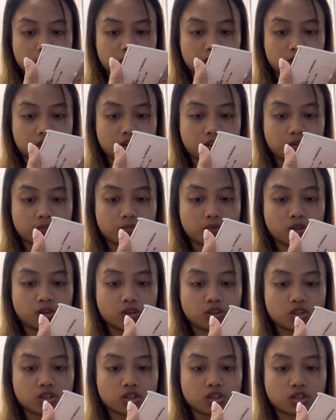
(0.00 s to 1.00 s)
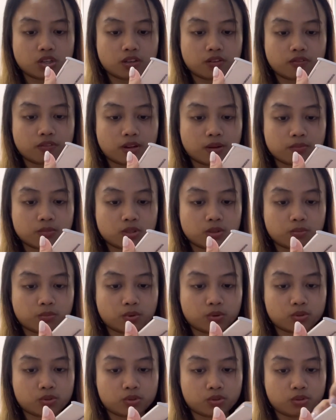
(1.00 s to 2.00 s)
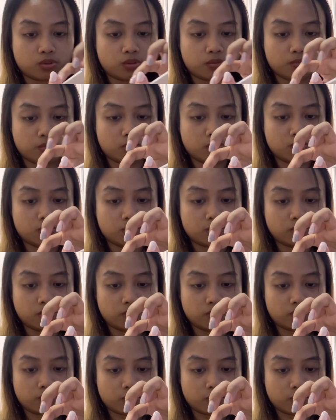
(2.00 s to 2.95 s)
that I'm not sure if I'm supposed to remove.